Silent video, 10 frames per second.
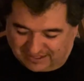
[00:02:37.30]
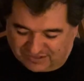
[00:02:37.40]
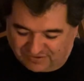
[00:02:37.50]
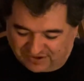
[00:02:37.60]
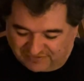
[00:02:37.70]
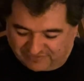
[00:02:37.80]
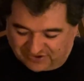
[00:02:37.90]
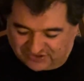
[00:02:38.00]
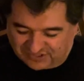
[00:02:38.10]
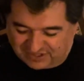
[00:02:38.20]
their
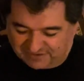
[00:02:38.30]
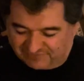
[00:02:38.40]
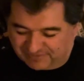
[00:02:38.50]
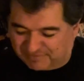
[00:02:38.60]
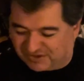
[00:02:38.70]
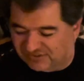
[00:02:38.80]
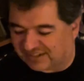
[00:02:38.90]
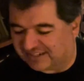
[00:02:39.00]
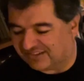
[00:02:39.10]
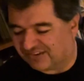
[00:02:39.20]
version of the music
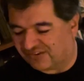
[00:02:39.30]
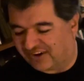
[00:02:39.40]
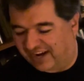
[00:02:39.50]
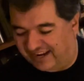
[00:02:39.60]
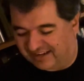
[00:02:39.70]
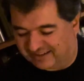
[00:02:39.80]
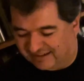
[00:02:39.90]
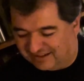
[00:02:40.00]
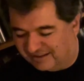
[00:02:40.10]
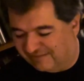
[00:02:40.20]
is great.
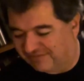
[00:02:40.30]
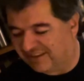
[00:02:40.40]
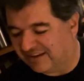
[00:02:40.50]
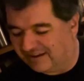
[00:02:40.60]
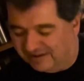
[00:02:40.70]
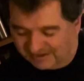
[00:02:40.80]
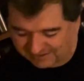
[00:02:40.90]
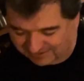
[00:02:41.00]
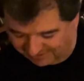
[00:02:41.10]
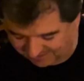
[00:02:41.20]
I love
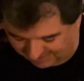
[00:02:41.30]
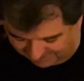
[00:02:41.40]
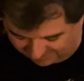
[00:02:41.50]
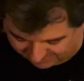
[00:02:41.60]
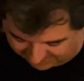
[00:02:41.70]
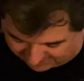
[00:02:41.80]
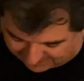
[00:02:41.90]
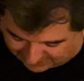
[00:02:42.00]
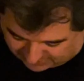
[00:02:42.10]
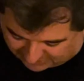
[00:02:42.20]
the
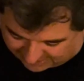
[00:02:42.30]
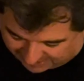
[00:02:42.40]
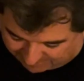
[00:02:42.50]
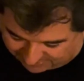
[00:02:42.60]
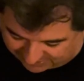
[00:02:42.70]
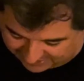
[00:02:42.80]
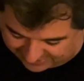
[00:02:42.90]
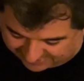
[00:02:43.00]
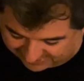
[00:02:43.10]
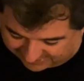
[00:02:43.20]
center label there.